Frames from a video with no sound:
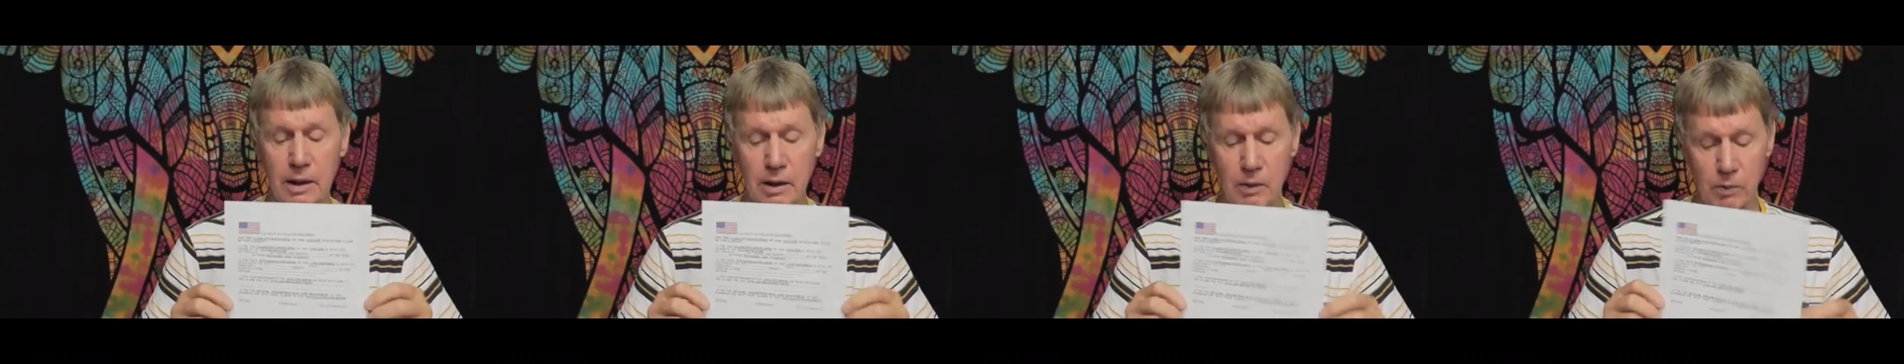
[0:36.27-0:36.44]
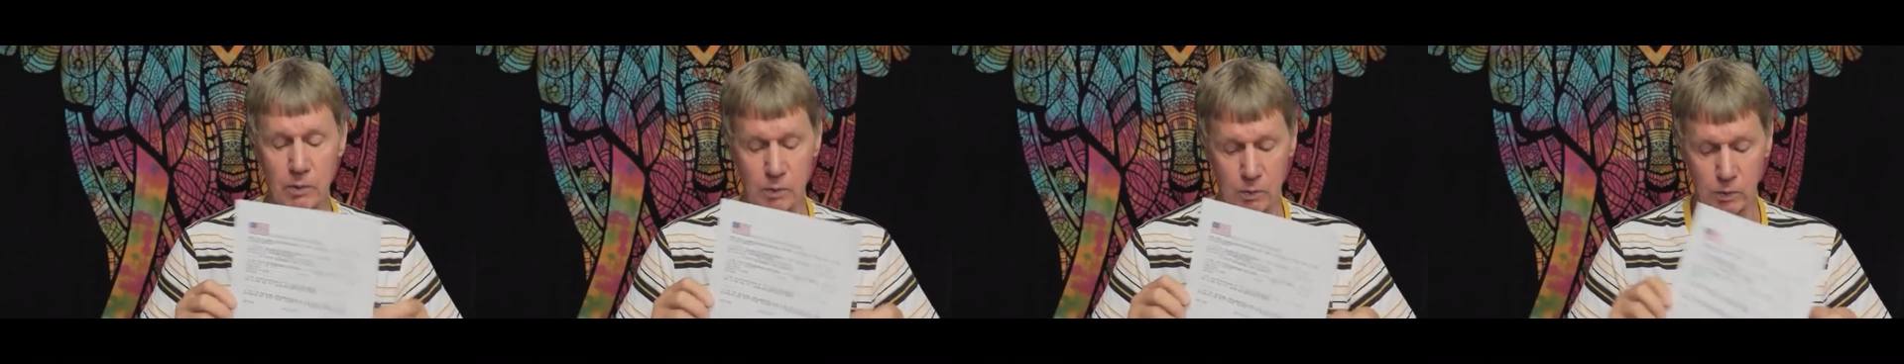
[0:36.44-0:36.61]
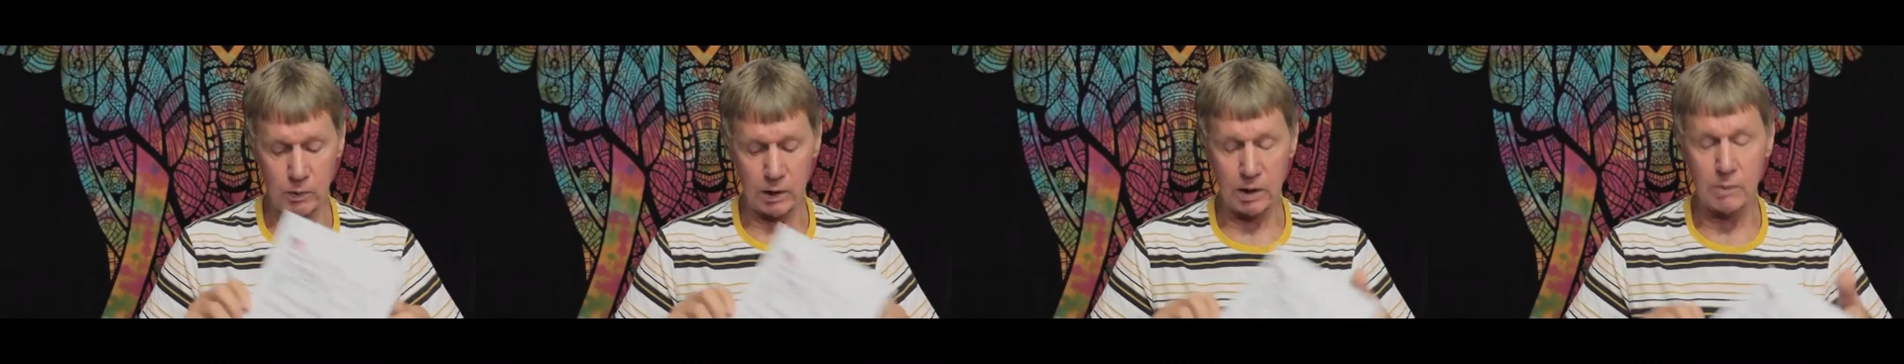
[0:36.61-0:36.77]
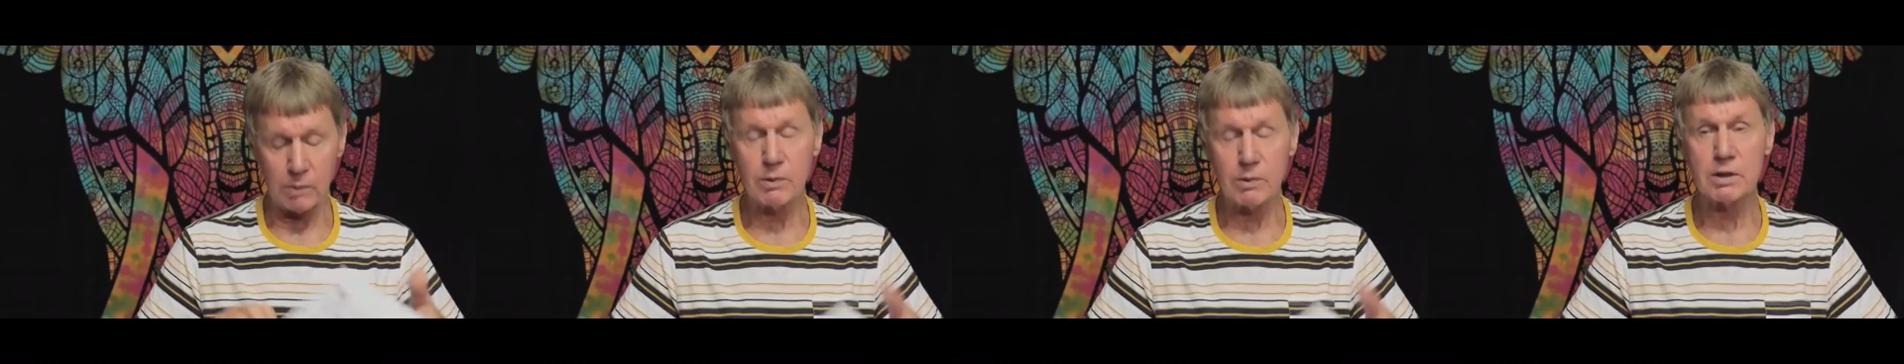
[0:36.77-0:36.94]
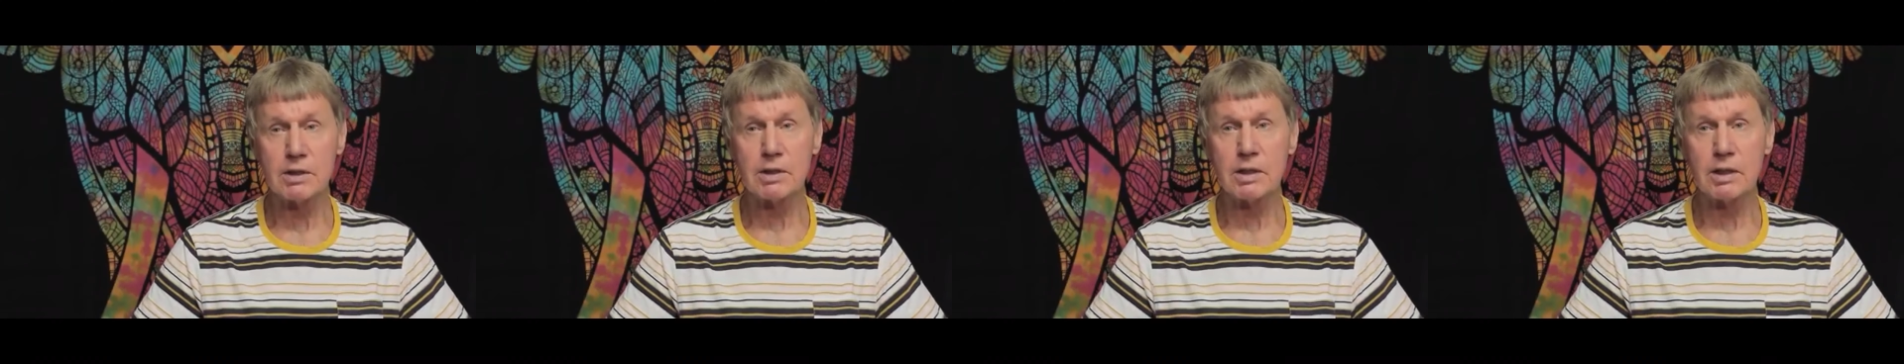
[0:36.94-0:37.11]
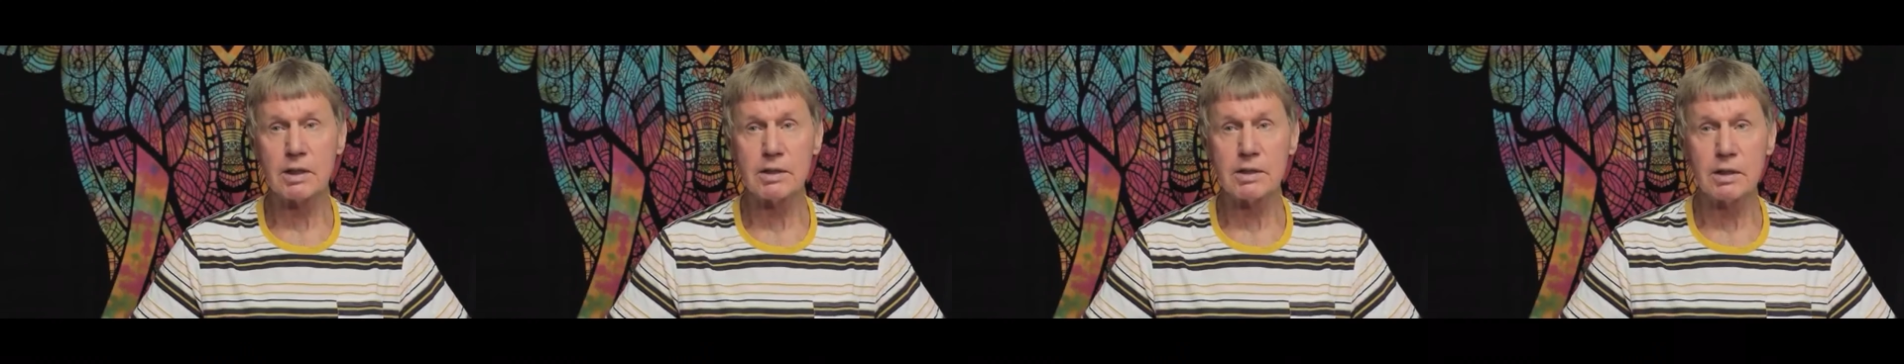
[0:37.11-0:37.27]
now, what I'm
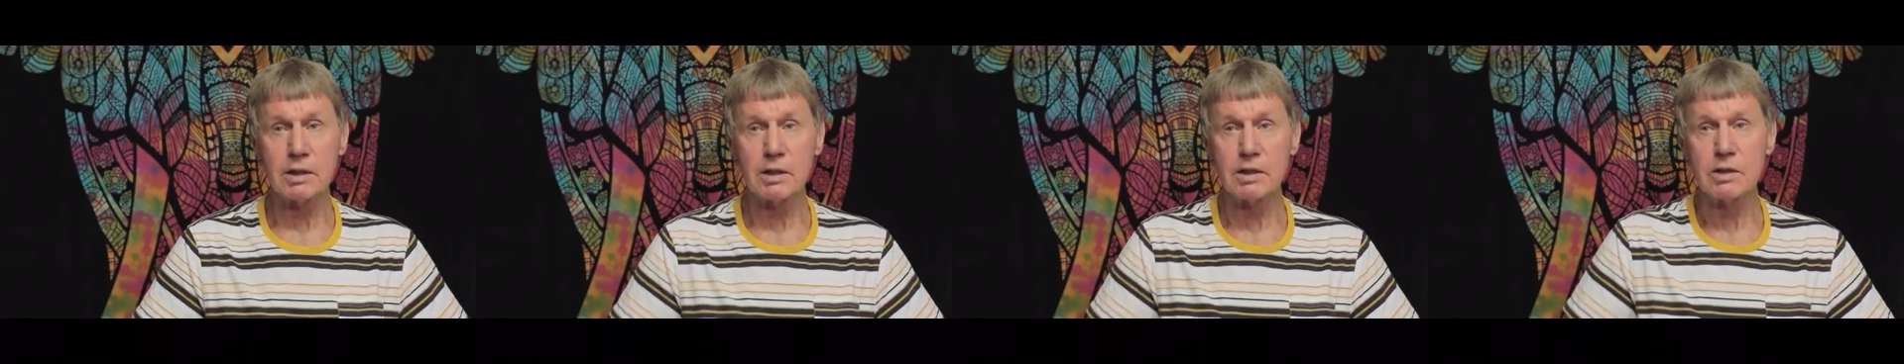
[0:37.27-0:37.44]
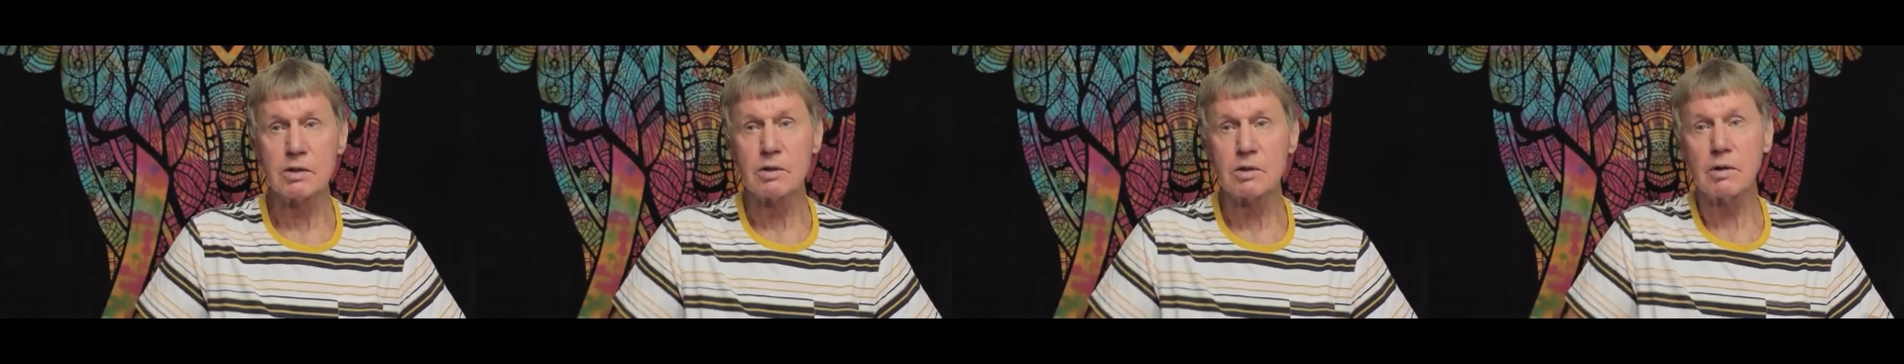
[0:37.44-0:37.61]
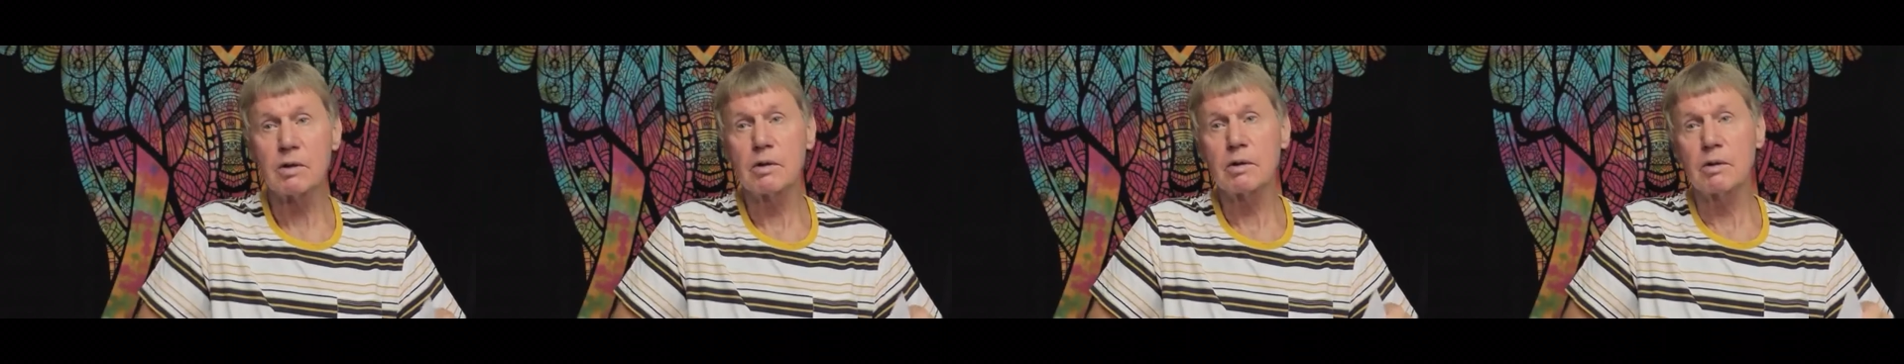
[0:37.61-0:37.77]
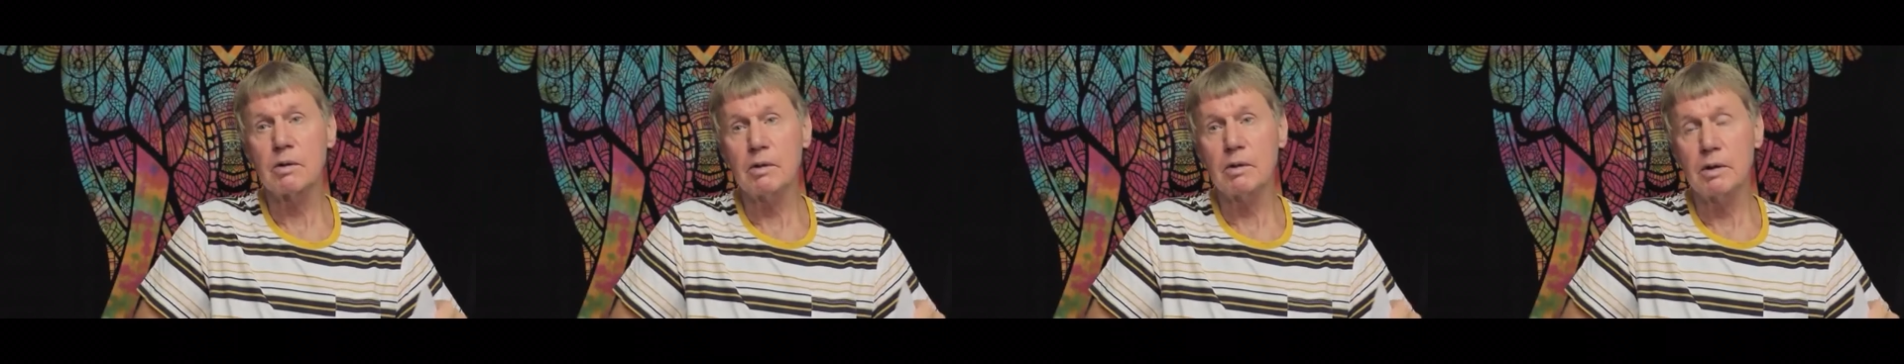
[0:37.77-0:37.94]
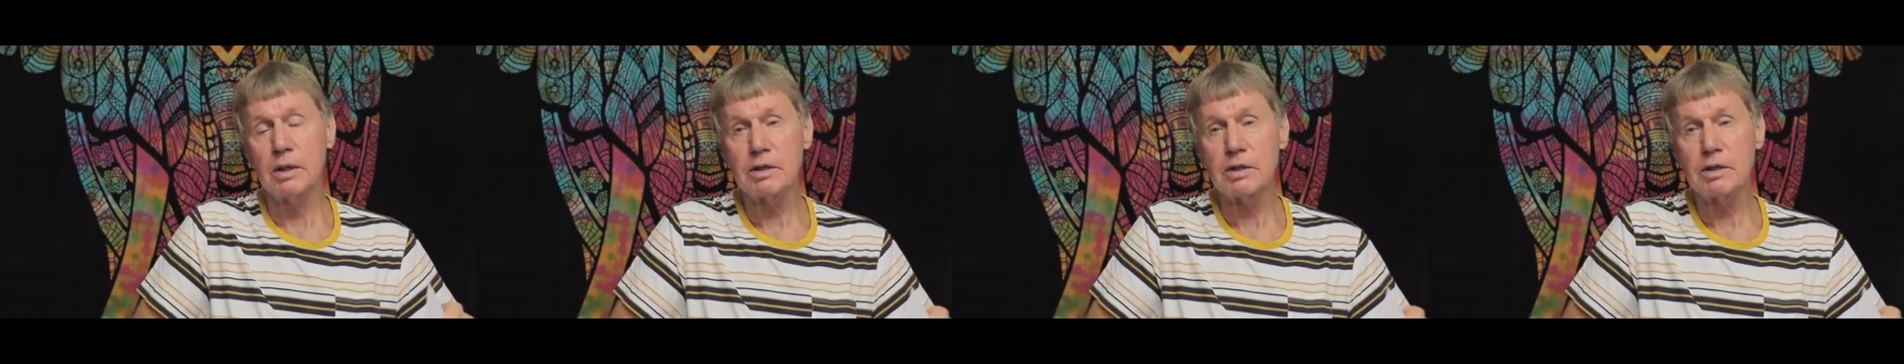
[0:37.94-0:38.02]
discussing is not